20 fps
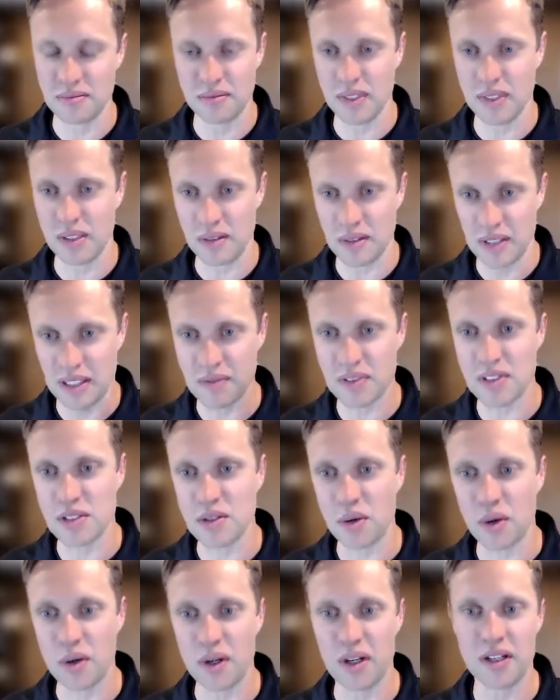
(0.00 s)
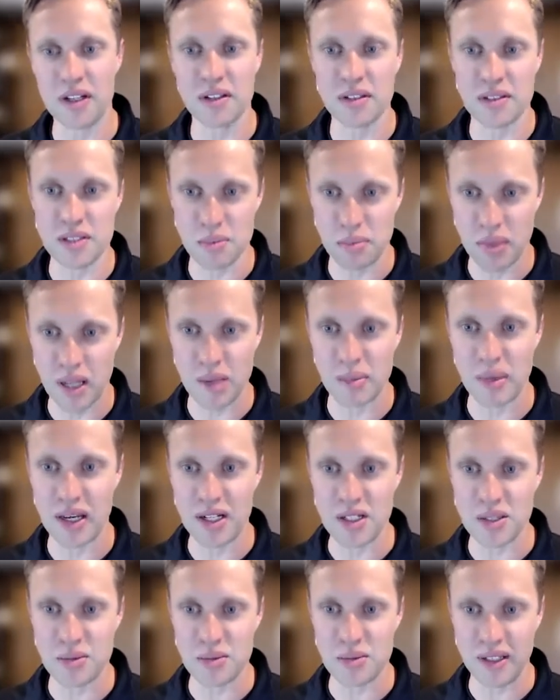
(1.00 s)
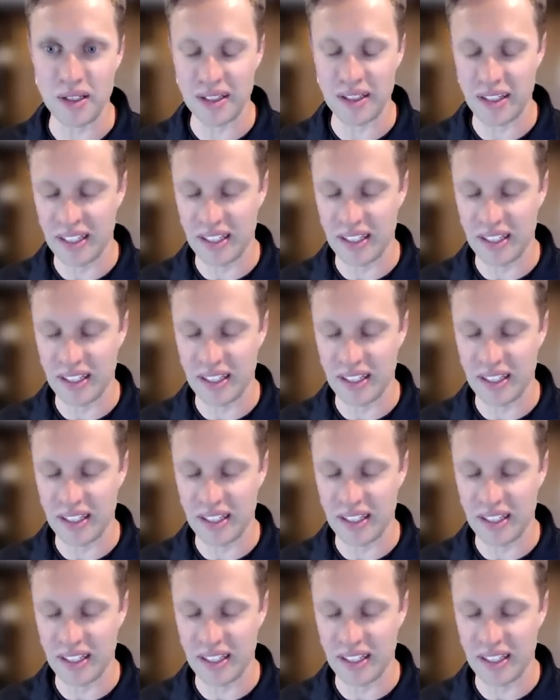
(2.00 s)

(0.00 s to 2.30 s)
you know, inventory, supply management,